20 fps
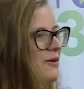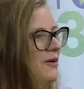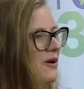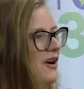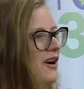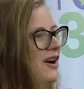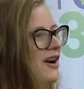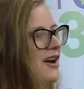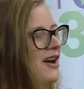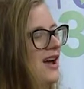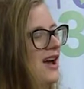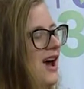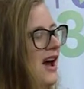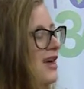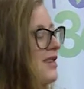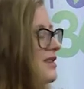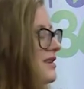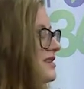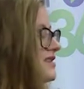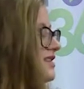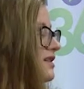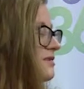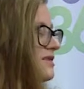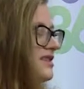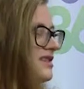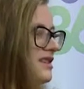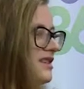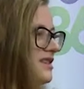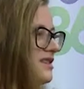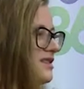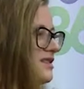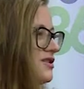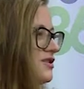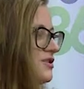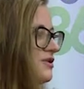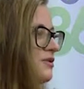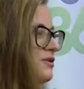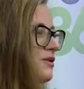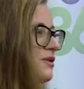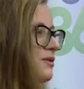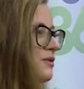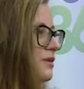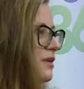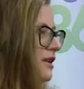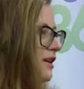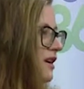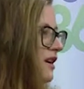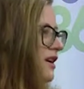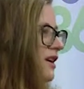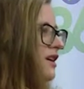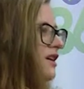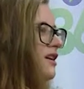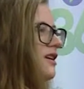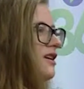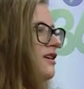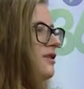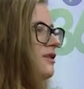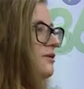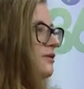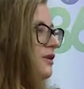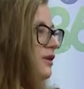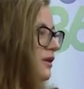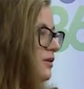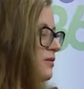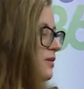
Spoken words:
or I think some cities do a really, really